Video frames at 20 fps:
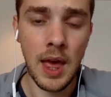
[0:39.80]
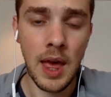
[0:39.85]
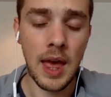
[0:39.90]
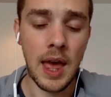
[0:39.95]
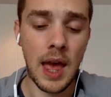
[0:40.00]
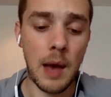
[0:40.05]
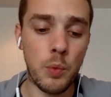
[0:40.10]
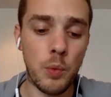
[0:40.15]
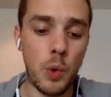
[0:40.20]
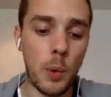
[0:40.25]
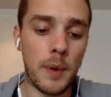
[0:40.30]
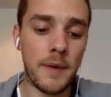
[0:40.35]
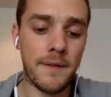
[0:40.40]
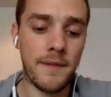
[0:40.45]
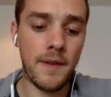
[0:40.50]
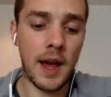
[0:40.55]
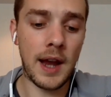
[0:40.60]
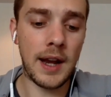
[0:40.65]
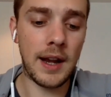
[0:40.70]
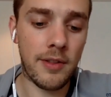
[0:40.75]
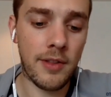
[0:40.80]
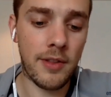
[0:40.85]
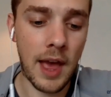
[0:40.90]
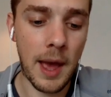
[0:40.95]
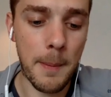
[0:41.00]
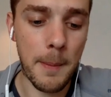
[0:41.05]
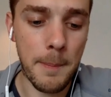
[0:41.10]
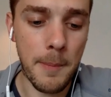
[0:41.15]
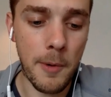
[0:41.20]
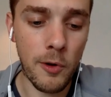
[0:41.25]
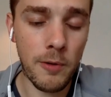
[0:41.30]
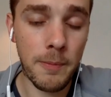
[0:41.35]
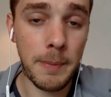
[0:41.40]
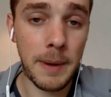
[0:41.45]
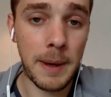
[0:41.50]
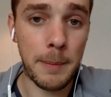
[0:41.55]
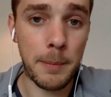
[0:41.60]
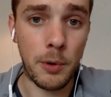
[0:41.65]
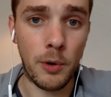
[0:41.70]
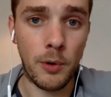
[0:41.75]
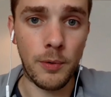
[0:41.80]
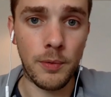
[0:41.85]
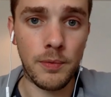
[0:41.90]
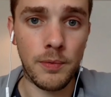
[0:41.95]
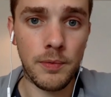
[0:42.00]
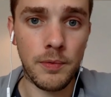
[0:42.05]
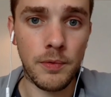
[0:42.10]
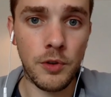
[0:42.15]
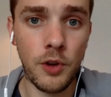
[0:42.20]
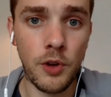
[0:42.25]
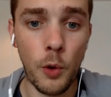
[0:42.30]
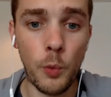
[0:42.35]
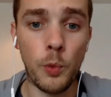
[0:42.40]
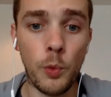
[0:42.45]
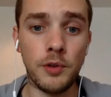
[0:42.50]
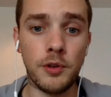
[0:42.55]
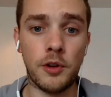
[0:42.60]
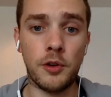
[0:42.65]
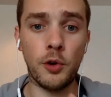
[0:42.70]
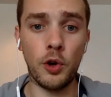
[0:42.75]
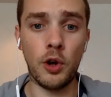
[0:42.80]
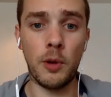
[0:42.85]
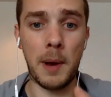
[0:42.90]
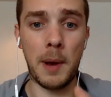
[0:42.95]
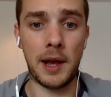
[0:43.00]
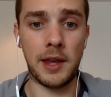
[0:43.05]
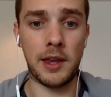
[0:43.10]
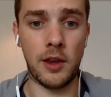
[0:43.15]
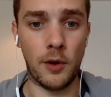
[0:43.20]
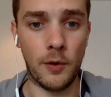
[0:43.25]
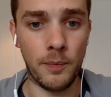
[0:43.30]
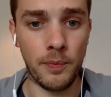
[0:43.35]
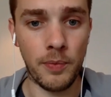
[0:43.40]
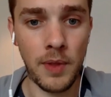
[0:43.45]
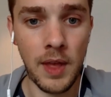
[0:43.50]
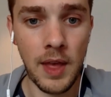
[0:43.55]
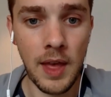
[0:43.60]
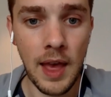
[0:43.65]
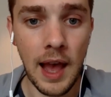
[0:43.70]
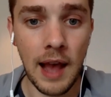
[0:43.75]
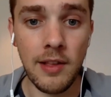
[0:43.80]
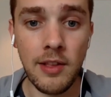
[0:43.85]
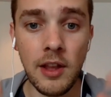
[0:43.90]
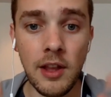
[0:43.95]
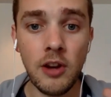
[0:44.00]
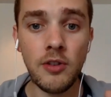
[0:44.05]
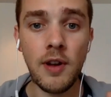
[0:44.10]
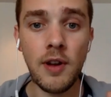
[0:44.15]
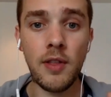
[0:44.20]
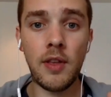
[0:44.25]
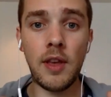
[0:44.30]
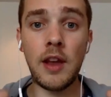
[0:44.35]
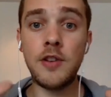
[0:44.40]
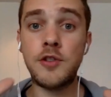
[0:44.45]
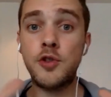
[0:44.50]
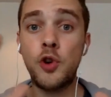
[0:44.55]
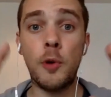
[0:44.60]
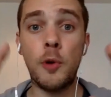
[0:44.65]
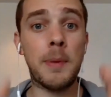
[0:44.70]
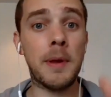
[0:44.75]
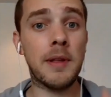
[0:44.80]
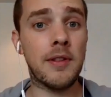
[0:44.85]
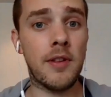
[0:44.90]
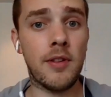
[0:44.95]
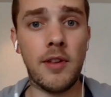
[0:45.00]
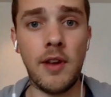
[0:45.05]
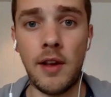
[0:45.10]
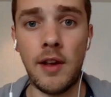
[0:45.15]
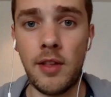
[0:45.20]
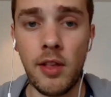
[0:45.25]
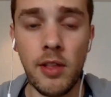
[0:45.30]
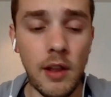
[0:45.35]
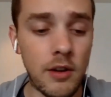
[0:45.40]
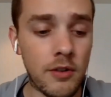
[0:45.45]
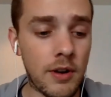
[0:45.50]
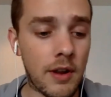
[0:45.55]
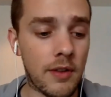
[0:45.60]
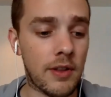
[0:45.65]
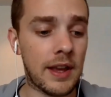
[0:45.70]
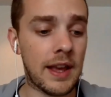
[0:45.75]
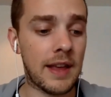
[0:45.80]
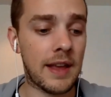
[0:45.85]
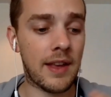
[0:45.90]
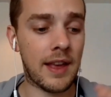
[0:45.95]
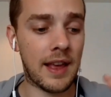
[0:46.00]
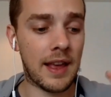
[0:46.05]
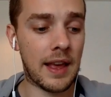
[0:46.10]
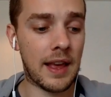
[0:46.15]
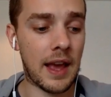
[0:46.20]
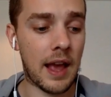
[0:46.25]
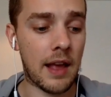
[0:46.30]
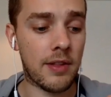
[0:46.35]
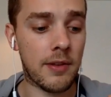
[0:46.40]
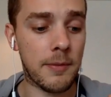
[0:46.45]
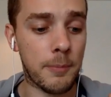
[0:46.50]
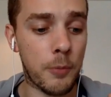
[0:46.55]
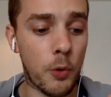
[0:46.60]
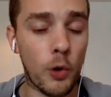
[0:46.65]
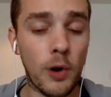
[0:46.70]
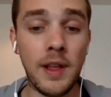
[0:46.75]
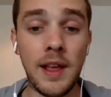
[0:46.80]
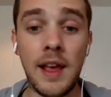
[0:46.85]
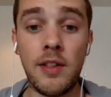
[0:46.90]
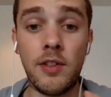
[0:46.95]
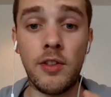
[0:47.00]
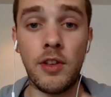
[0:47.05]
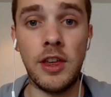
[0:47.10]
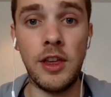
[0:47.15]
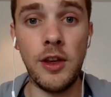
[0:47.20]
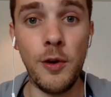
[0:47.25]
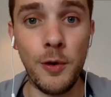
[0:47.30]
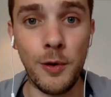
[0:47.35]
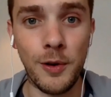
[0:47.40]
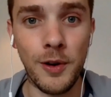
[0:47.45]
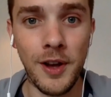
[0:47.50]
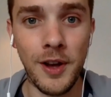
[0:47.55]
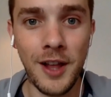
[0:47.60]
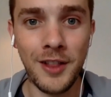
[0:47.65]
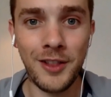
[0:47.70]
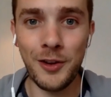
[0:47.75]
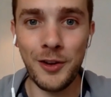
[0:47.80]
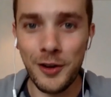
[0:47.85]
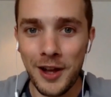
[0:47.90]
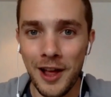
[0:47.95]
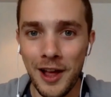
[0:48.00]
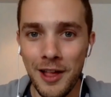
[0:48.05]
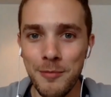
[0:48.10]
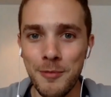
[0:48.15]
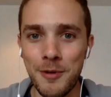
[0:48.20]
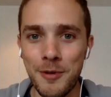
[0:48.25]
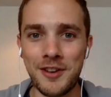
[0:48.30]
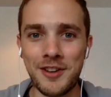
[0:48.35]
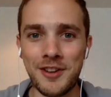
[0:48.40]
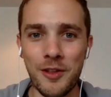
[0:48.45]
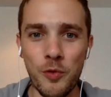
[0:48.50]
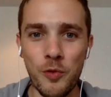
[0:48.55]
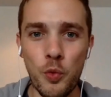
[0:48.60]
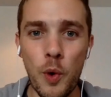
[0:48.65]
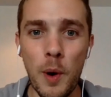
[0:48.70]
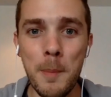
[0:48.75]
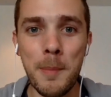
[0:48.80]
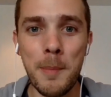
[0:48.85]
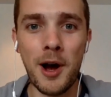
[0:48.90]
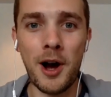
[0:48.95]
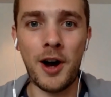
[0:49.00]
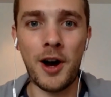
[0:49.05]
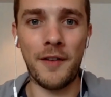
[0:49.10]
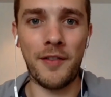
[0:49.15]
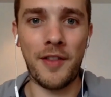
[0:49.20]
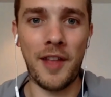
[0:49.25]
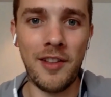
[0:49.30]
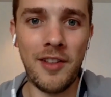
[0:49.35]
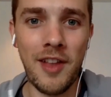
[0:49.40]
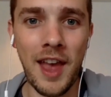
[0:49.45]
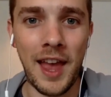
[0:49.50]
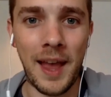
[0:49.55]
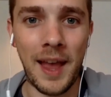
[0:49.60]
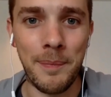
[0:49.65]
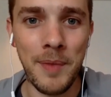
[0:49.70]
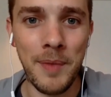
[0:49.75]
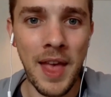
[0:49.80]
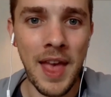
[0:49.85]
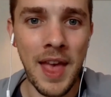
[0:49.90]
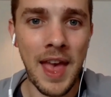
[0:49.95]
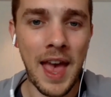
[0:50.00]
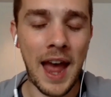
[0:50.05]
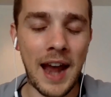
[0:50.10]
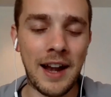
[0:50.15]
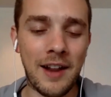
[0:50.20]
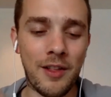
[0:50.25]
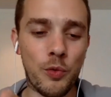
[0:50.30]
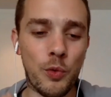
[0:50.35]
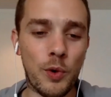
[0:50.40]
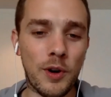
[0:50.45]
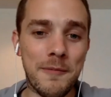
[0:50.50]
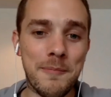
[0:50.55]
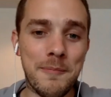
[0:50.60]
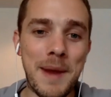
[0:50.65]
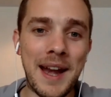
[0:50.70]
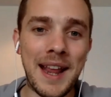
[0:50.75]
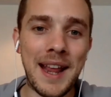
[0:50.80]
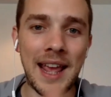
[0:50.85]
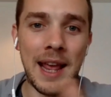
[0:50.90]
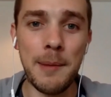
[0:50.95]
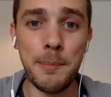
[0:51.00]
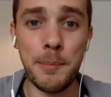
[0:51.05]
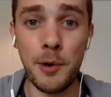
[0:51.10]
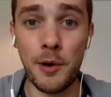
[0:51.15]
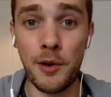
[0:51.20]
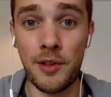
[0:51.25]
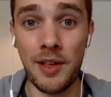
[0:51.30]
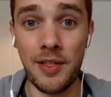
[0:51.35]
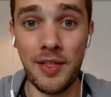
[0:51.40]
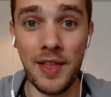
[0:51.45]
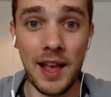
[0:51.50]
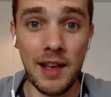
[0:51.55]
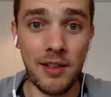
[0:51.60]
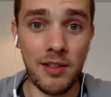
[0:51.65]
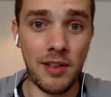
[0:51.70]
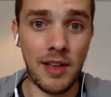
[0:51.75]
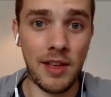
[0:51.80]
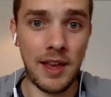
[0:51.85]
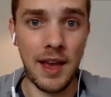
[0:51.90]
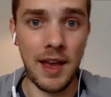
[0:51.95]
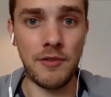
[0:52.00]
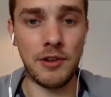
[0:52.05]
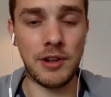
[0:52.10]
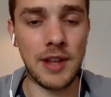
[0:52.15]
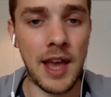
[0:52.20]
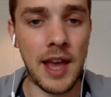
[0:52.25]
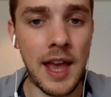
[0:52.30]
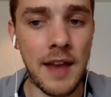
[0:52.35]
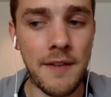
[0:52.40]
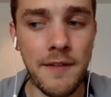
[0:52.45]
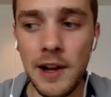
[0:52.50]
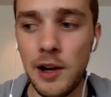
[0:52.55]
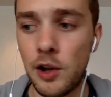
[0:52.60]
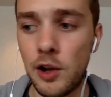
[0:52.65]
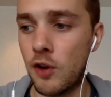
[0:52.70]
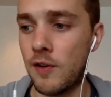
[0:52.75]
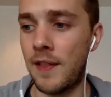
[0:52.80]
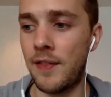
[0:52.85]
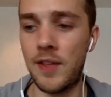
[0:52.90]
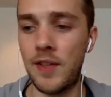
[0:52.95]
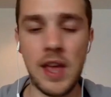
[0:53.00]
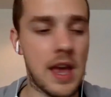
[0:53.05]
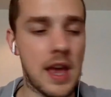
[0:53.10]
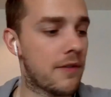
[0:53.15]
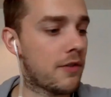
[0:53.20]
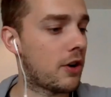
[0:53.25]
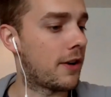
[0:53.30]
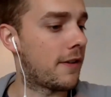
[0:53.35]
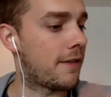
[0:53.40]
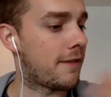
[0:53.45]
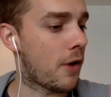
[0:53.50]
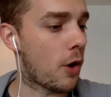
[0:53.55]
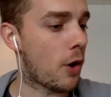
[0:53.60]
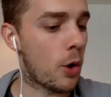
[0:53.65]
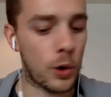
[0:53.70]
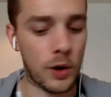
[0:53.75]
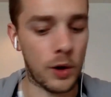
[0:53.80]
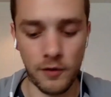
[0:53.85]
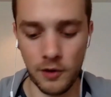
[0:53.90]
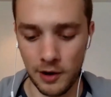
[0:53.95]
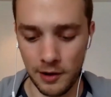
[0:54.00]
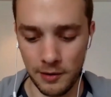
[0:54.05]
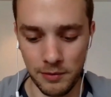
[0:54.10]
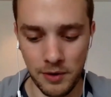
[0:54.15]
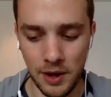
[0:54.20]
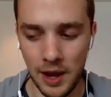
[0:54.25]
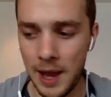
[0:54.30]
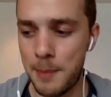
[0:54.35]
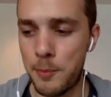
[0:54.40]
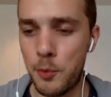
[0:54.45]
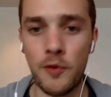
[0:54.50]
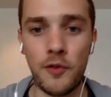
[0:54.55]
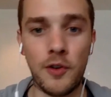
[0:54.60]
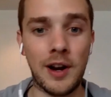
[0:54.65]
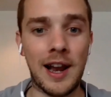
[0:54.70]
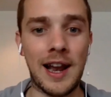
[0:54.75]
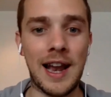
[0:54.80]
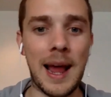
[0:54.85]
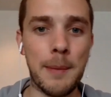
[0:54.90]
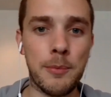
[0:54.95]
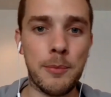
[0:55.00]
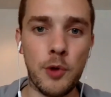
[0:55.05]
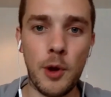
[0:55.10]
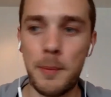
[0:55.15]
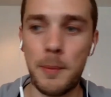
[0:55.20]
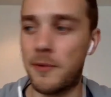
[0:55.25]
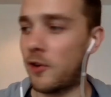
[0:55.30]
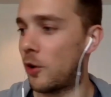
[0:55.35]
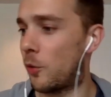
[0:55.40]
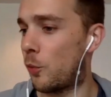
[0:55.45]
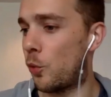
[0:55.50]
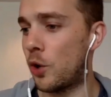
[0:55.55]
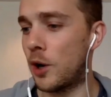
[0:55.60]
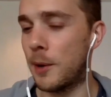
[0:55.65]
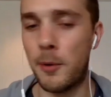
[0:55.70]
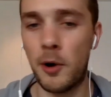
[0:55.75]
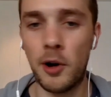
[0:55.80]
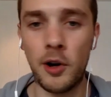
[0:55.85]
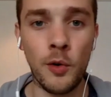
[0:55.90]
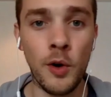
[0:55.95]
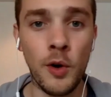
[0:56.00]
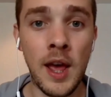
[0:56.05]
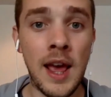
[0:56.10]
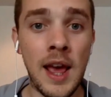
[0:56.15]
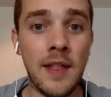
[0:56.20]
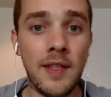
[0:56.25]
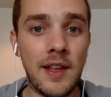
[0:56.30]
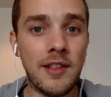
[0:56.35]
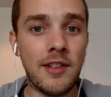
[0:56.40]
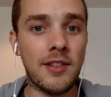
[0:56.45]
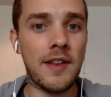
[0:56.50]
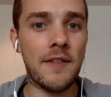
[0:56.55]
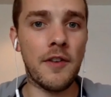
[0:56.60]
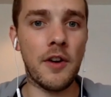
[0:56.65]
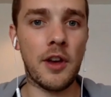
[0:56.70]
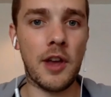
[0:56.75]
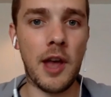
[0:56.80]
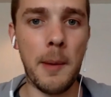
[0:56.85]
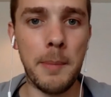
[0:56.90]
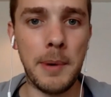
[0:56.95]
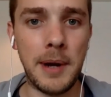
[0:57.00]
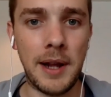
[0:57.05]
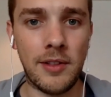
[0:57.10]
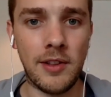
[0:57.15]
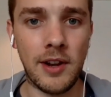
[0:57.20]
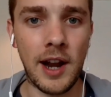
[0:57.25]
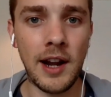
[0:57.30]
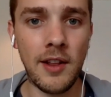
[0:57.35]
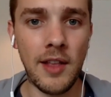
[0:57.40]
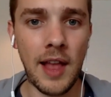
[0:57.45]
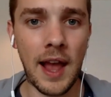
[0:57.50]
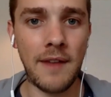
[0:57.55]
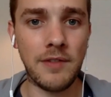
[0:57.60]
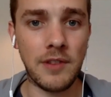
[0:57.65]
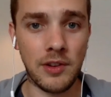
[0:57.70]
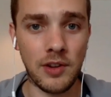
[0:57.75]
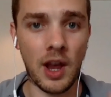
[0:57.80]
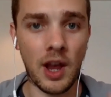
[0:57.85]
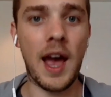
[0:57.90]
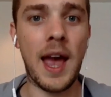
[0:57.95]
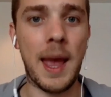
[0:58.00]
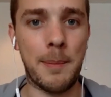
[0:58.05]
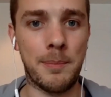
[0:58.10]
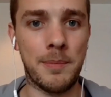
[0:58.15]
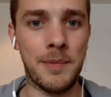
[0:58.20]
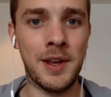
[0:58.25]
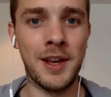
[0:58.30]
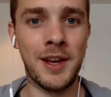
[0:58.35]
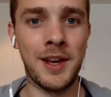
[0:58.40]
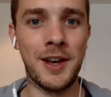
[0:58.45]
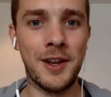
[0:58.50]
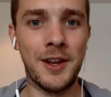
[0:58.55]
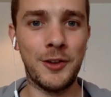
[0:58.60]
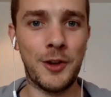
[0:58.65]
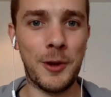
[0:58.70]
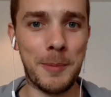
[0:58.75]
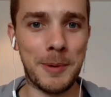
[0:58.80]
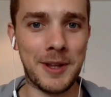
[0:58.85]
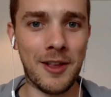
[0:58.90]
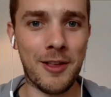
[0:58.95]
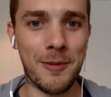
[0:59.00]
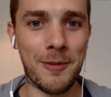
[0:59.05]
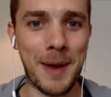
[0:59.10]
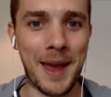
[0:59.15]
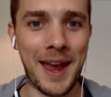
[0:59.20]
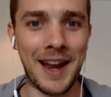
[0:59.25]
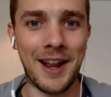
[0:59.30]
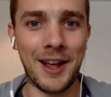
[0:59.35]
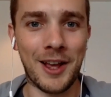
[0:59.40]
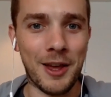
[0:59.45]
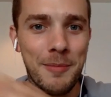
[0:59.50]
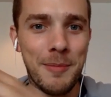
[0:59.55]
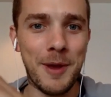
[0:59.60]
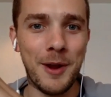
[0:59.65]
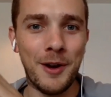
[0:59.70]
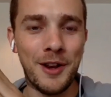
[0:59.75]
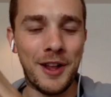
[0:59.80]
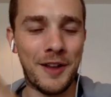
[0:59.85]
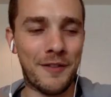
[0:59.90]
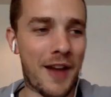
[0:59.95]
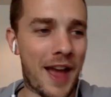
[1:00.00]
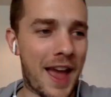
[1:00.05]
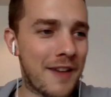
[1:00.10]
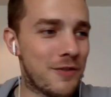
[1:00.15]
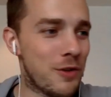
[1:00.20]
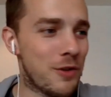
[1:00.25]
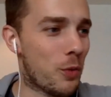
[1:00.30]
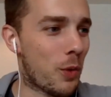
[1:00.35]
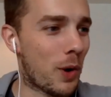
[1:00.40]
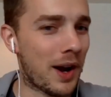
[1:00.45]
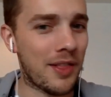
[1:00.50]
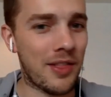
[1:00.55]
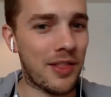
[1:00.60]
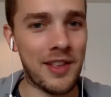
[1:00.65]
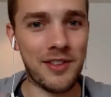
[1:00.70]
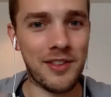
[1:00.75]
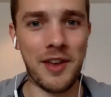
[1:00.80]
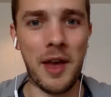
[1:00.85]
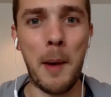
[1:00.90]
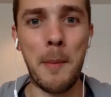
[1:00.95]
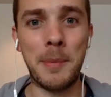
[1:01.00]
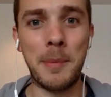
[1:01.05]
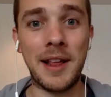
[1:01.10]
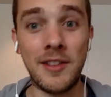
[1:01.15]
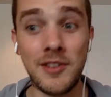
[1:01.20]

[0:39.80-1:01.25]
And what we find is that most people don't want to talk about you. As interesting as your business is, as interesting as it, as important it is to you, to your customers, it's just one part of their day. And it's one of many inputs that they see every day. If I look around here, I've got a phone, I've got a table, I've got a laptop, I've got a water bottle. These are different companies, and I don't have the time to participate in a community for every one of these companies